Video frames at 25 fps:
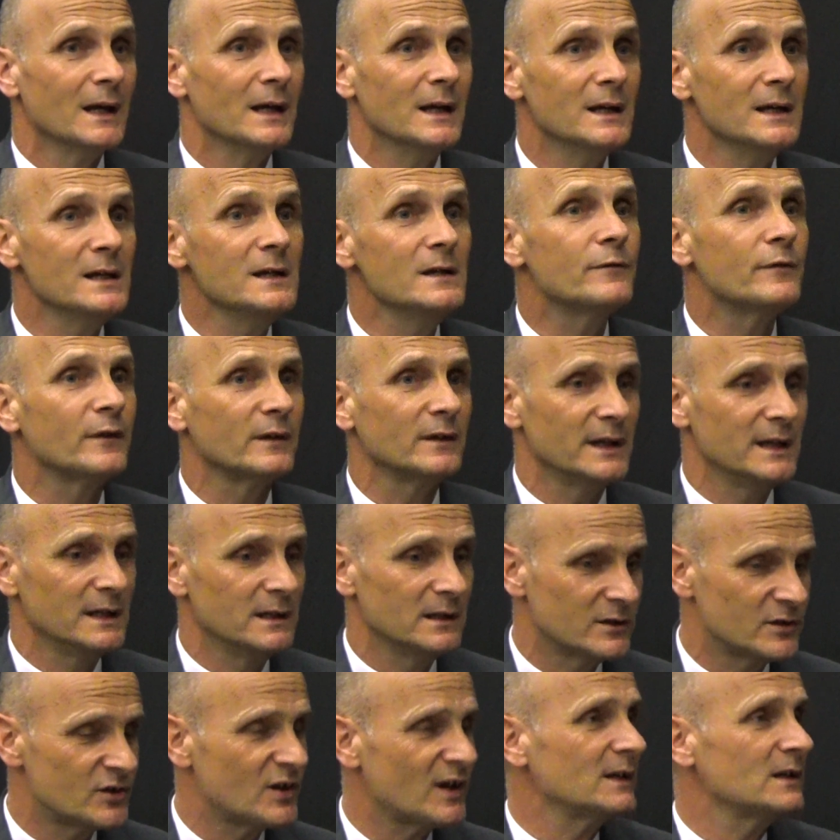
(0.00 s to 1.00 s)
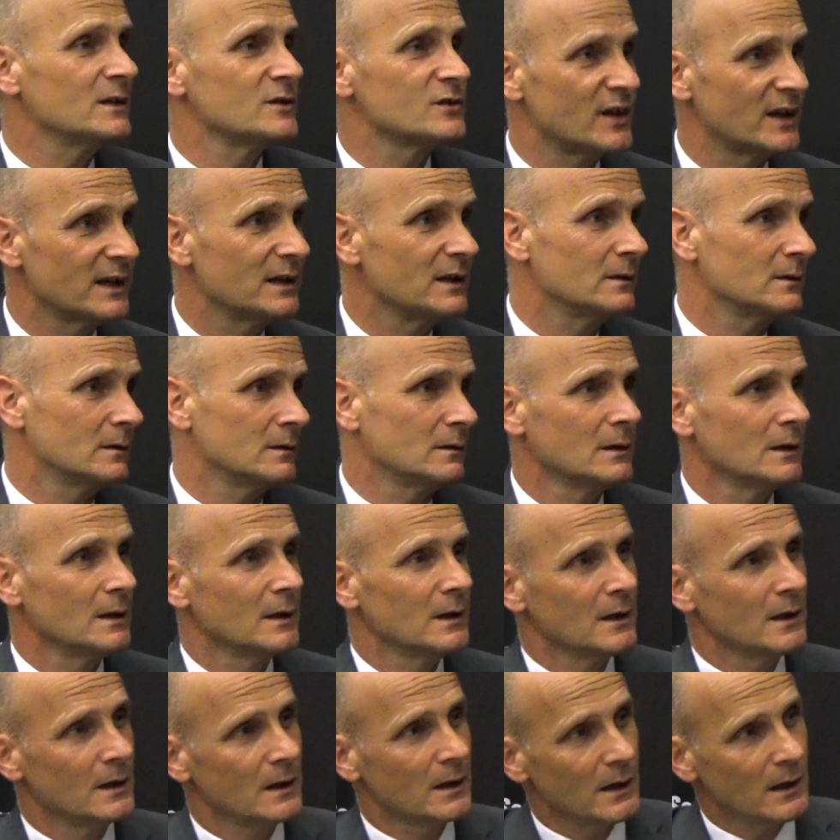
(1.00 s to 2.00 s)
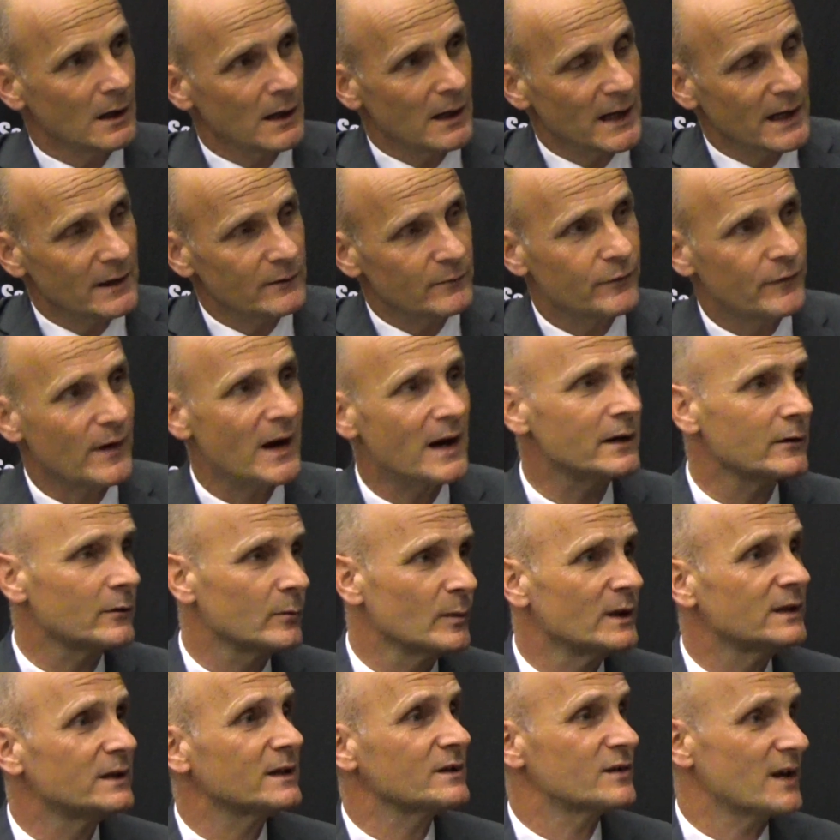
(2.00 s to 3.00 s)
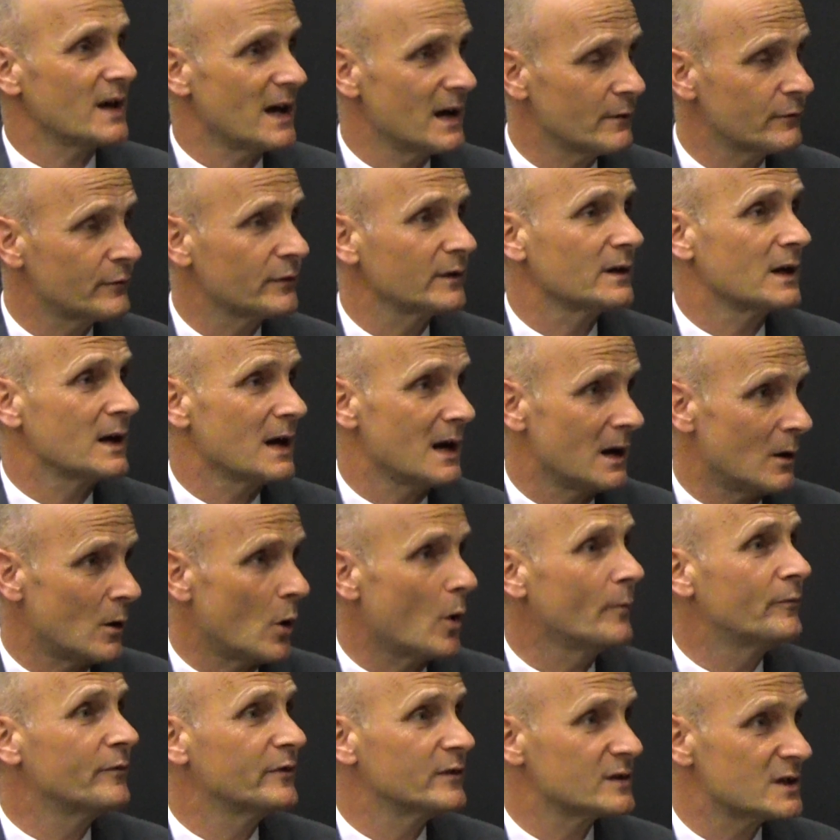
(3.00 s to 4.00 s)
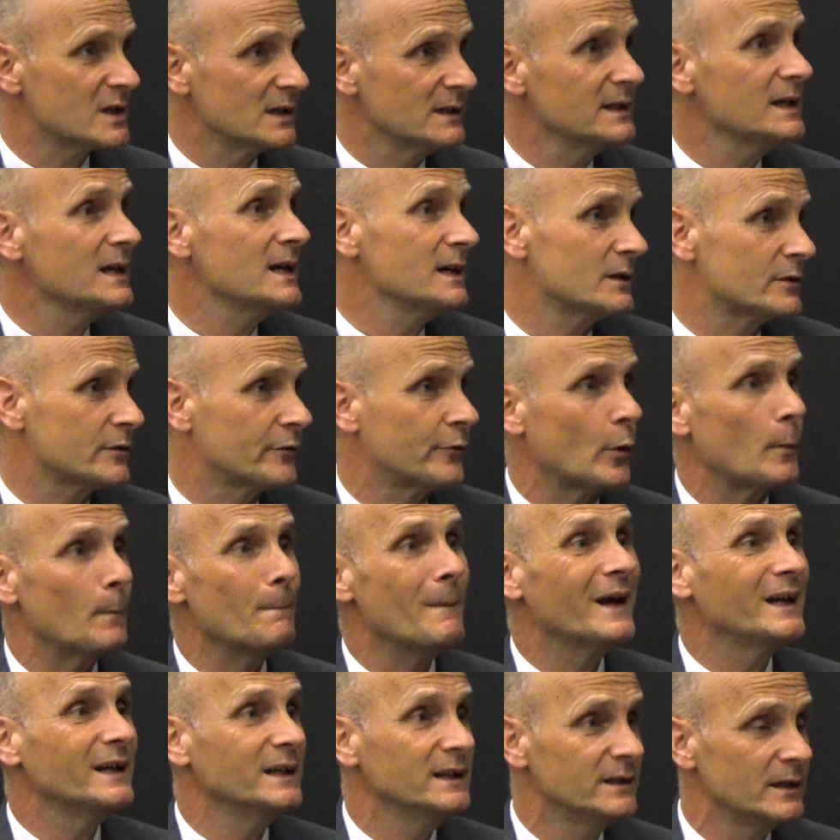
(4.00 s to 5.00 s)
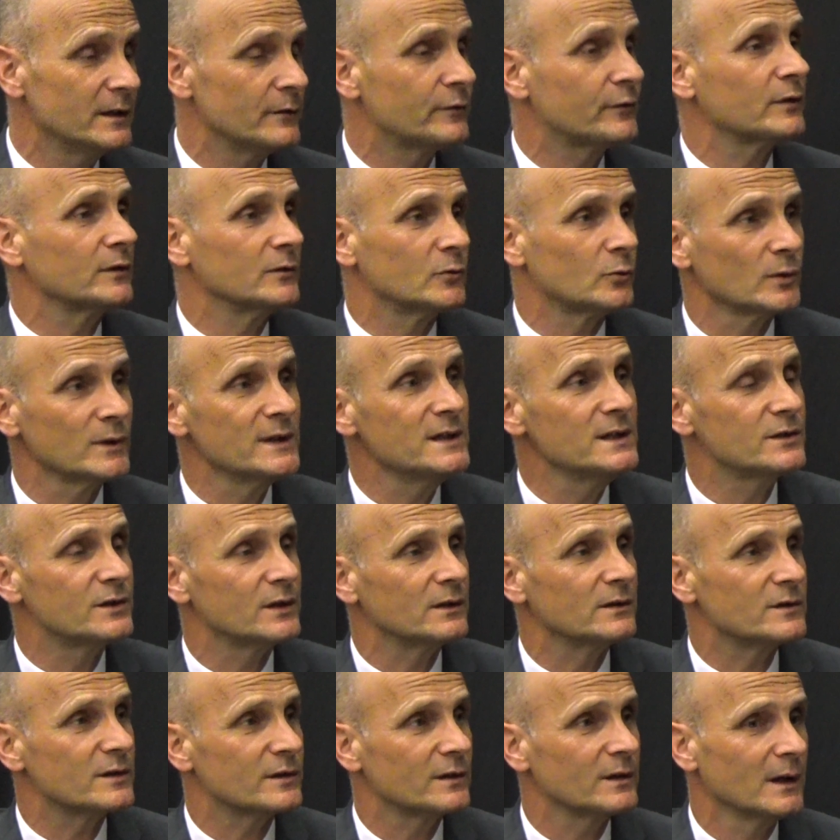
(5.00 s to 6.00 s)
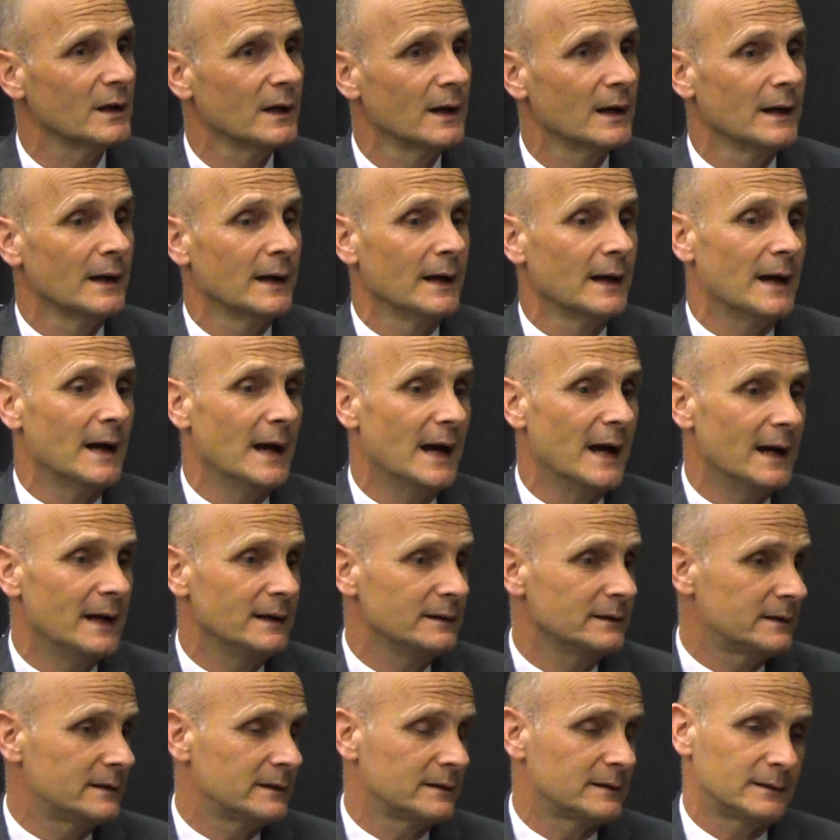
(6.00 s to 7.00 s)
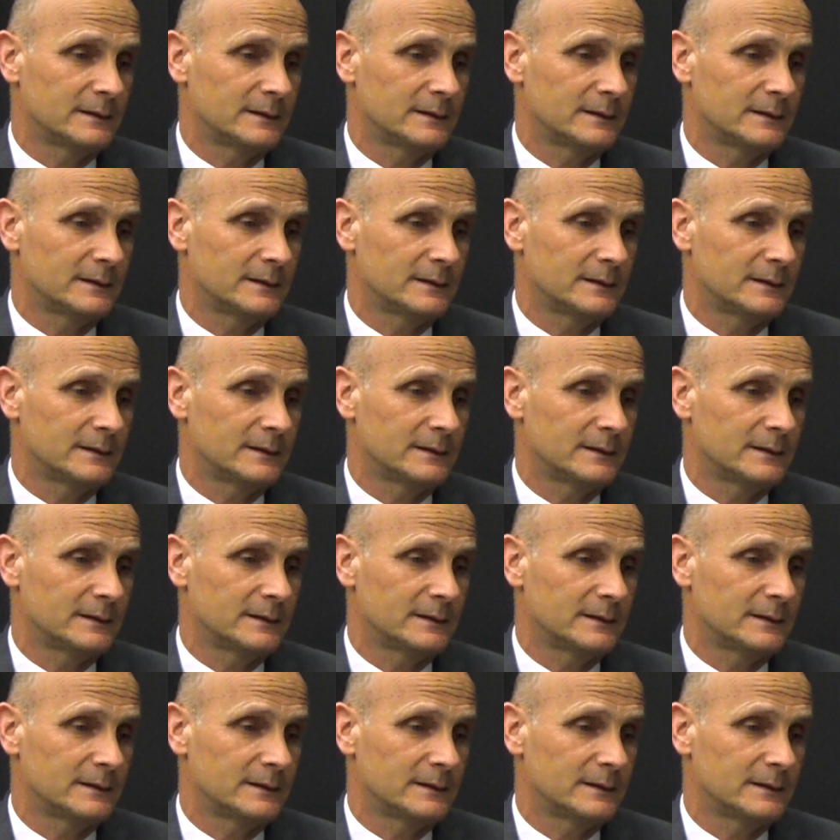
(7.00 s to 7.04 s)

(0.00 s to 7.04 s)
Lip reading: even in a challenging environment as Africa obviously is, for many different reasons. And